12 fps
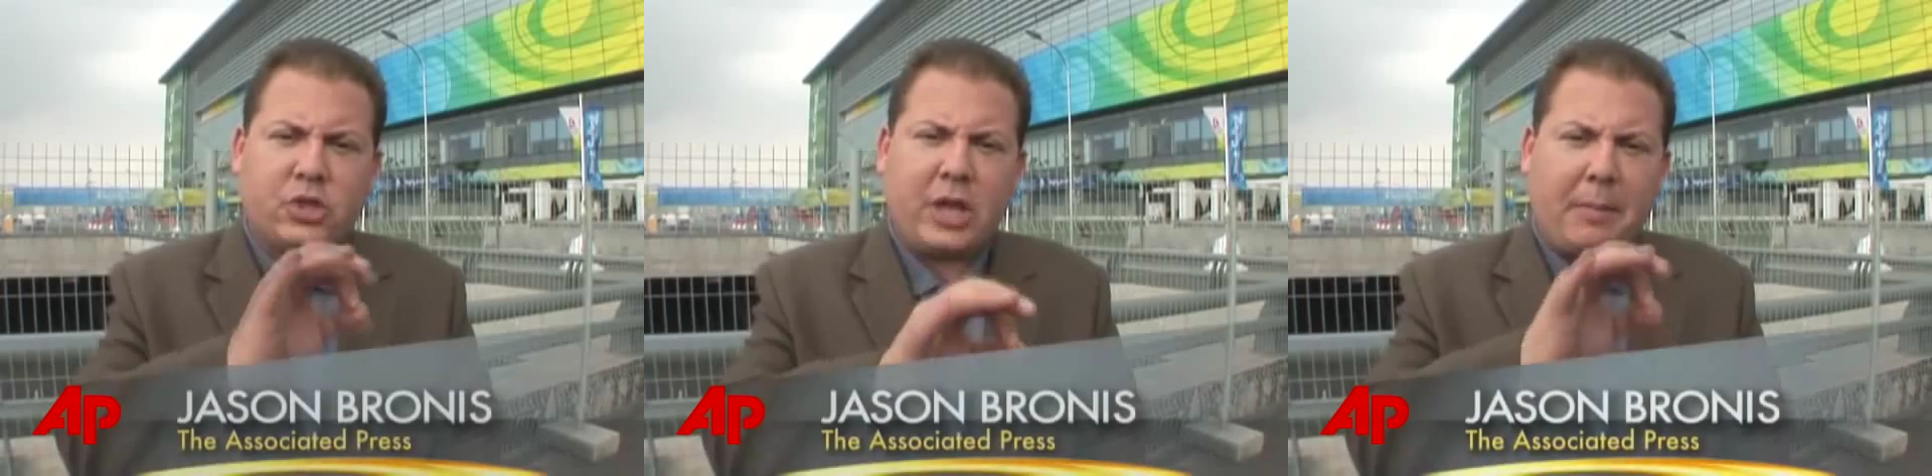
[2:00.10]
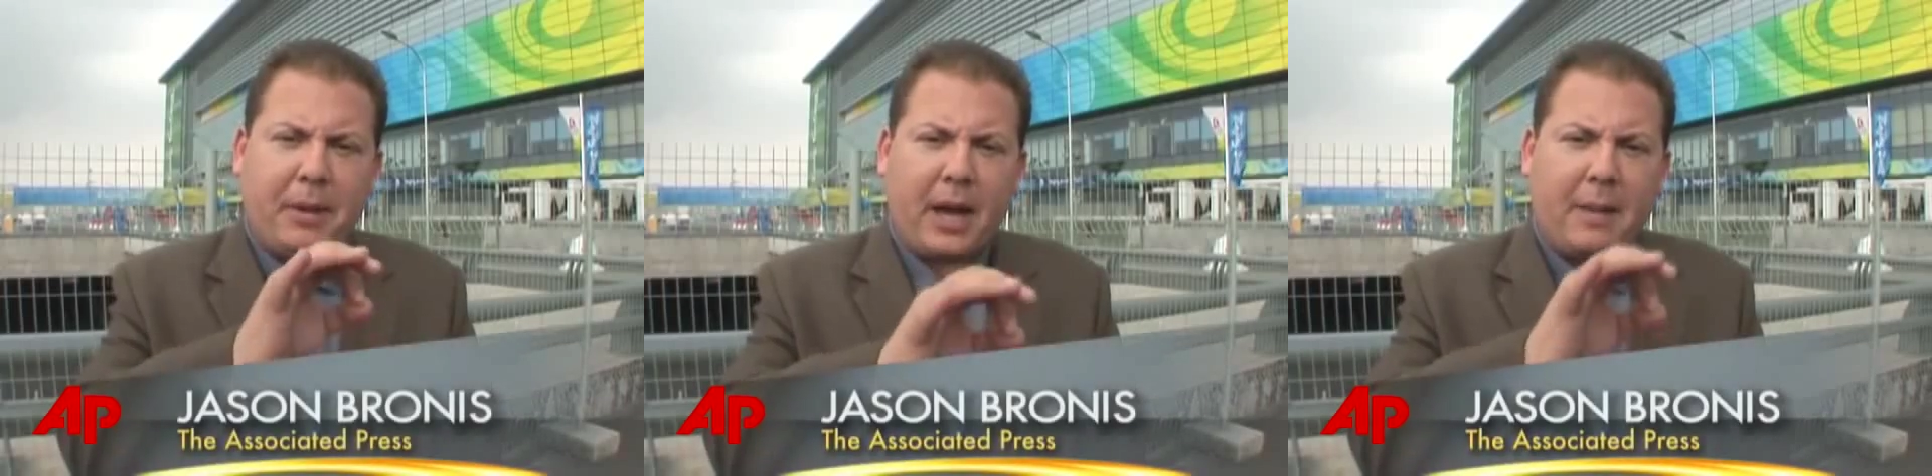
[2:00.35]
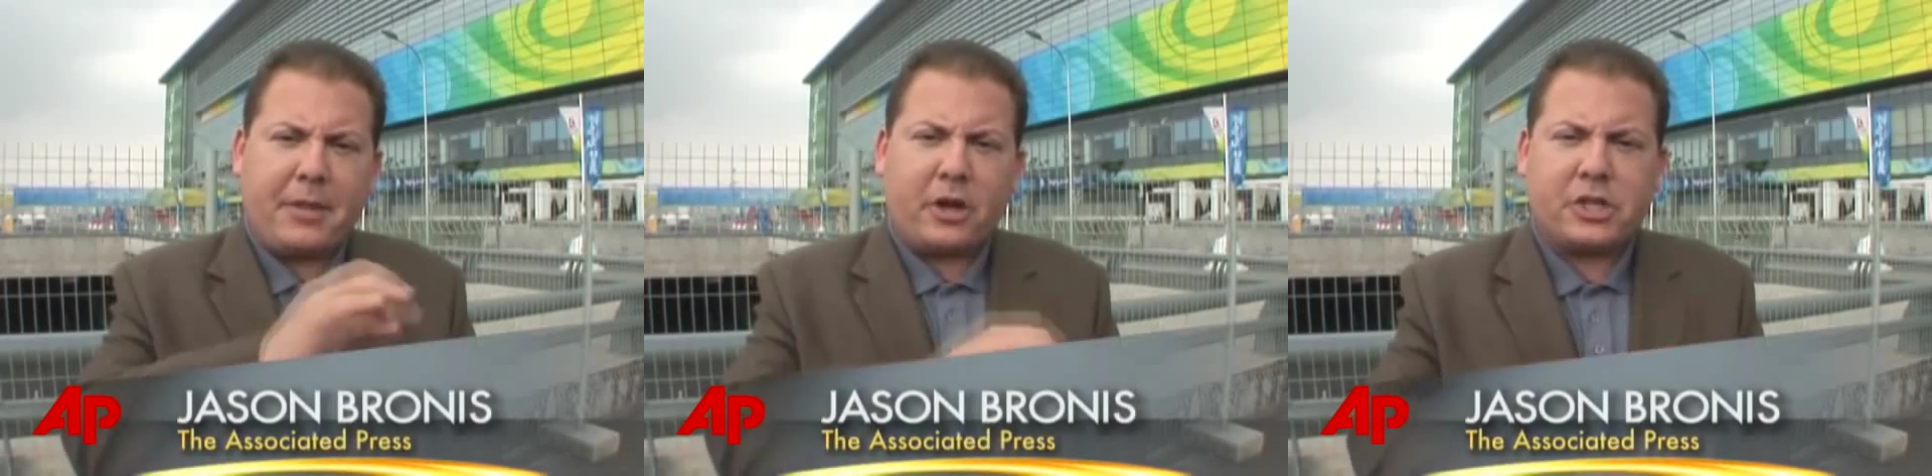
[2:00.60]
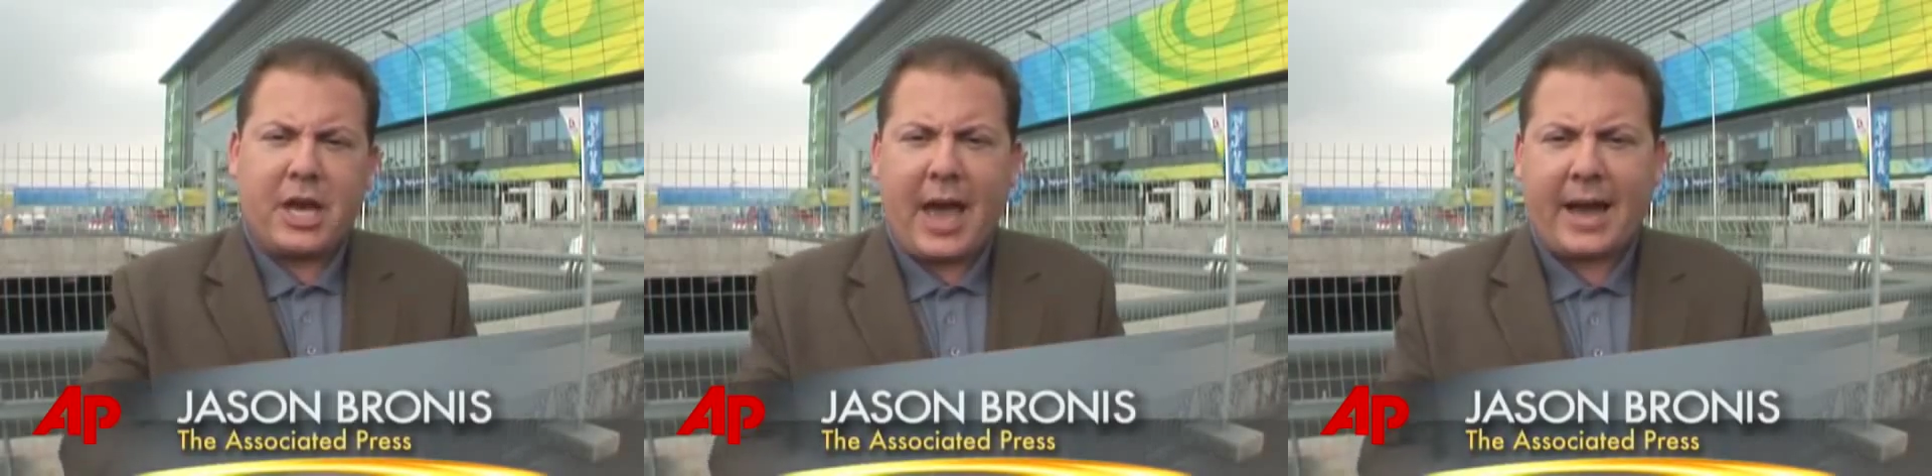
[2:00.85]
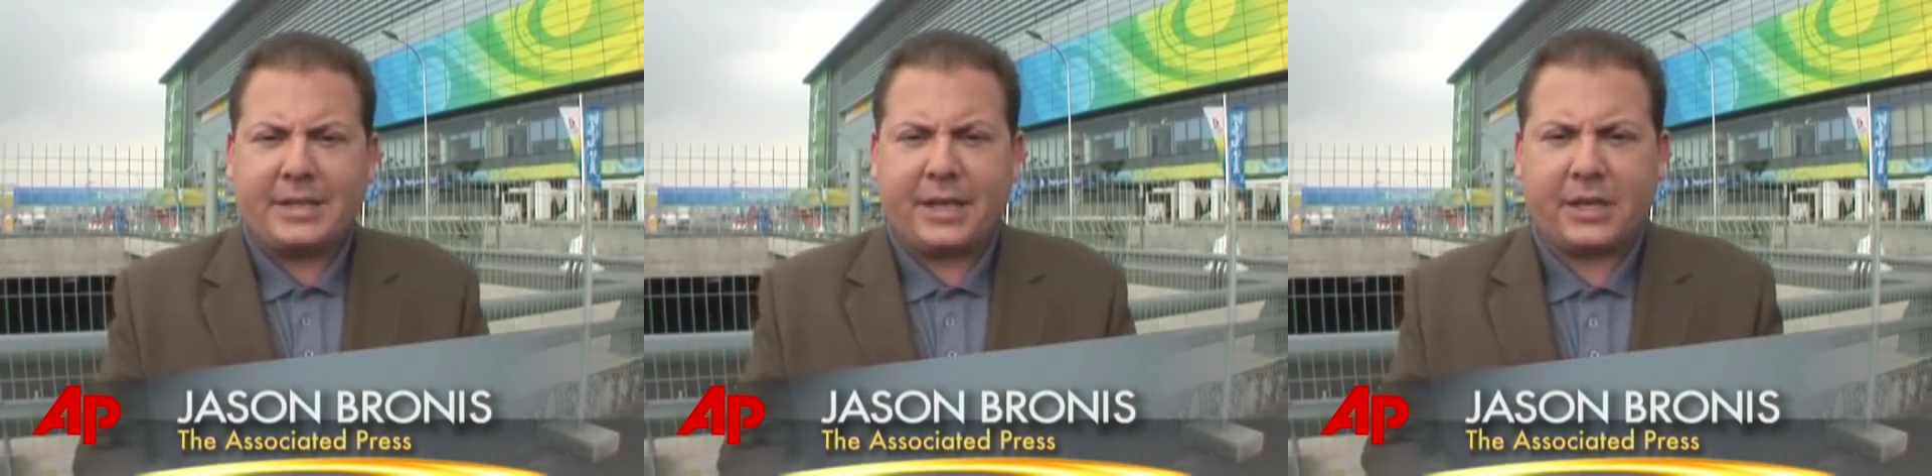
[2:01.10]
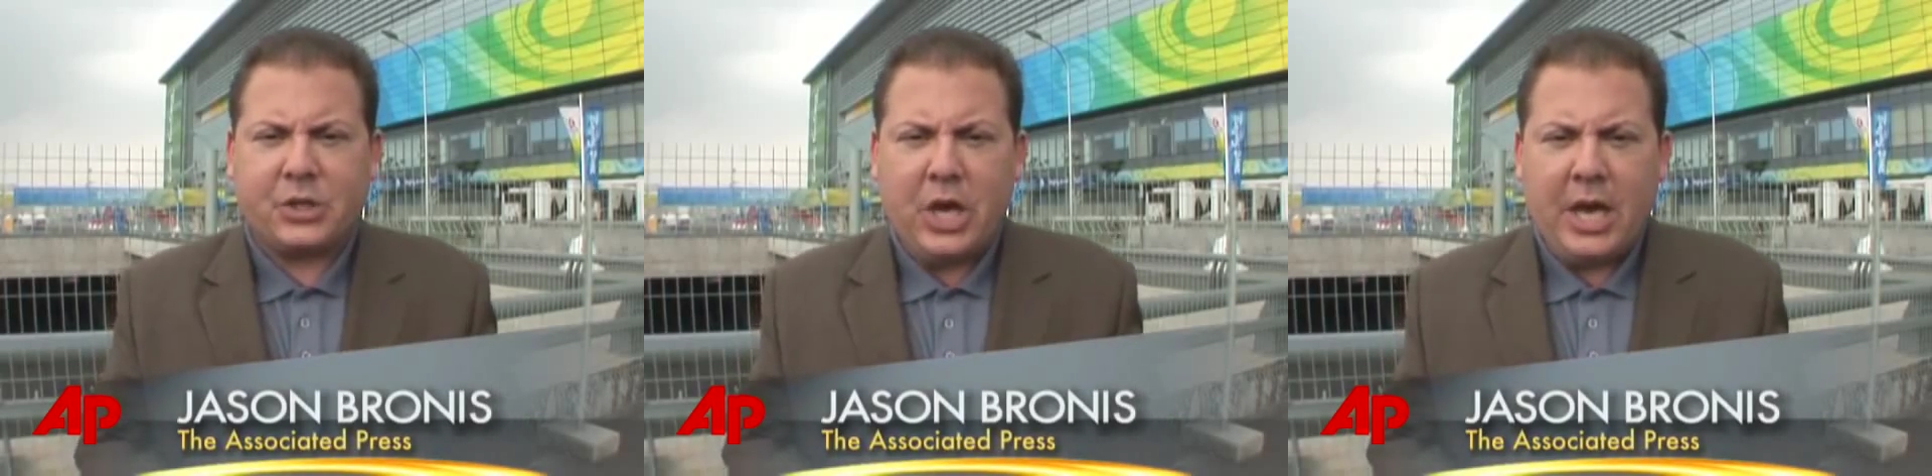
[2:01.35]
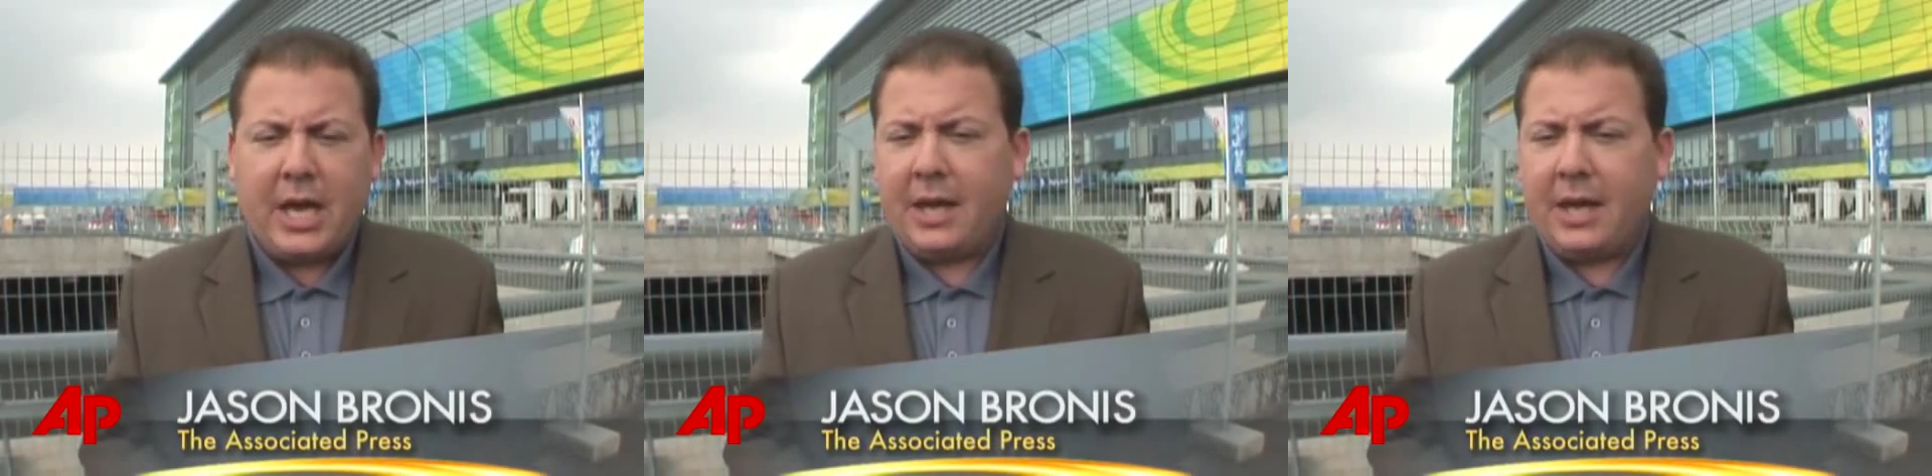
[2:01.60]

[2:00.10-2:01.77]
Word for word: stepping up their tactics,